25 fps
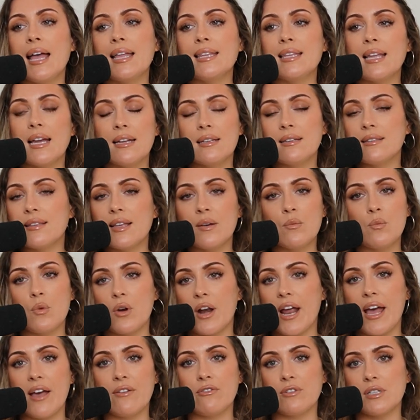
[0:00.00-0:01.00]
None of them
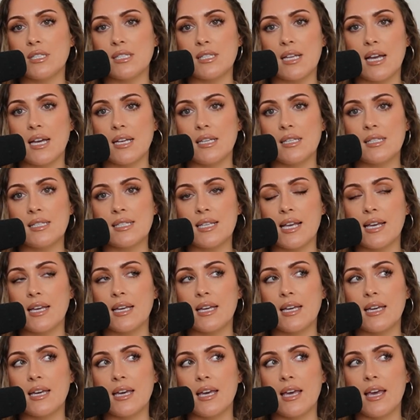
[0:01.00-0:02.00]
were ever as nice.
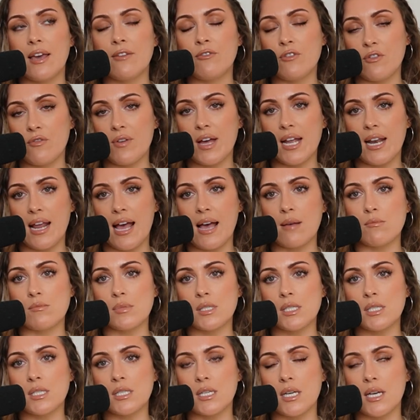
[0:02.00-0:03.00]
Like, if you've had a
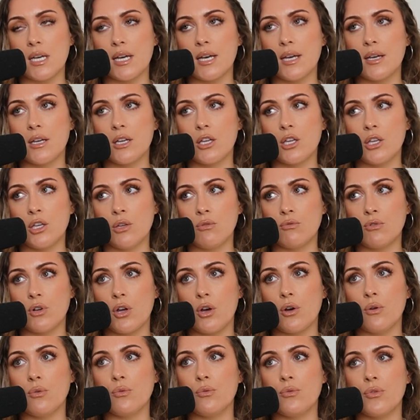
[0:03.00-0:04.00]
hamster, you'll
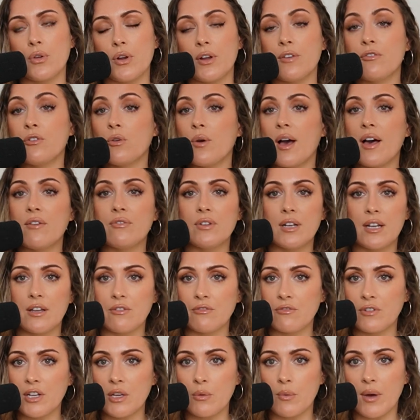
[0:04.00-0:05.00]
know that if you have a
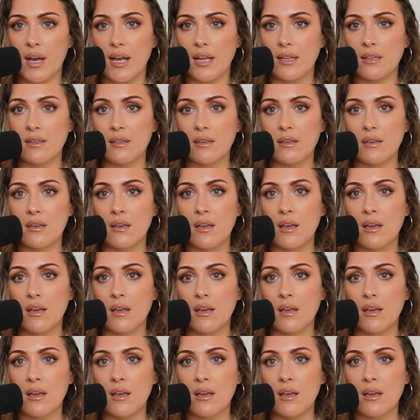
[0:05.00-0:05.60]
lovely one,